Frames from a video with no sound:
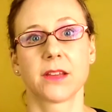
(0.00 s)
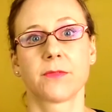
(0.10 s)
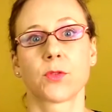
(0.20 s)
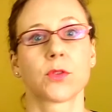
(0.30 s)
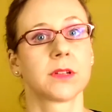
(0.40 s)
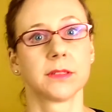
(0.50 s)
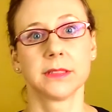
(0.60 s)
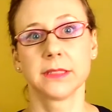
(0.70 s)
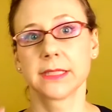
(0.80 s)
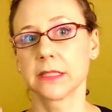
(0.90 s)
for
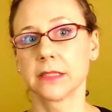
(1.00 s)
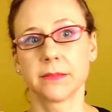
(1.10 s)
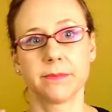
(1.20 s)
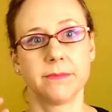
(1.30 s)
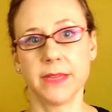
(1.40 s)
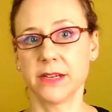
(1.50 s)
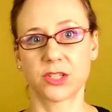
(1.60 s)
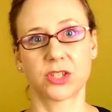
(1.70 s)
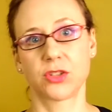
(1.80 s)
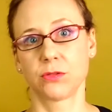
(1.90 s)
little
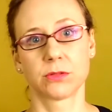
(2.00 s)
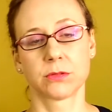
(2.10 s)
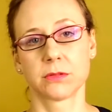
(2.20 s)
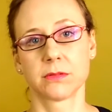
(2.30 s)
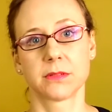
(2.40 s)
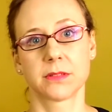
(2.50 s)
minuscule